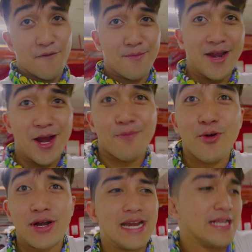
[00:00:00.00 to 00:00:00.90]
from the
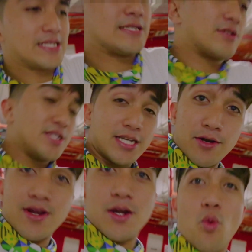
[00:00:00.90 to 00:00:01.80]
airport and it's
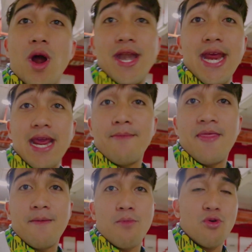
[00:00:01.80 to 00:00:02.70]
considering 1 a.m.
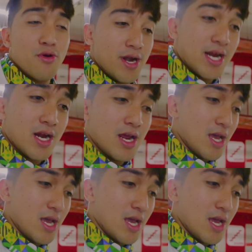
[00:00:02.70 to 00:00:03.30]
in the morning.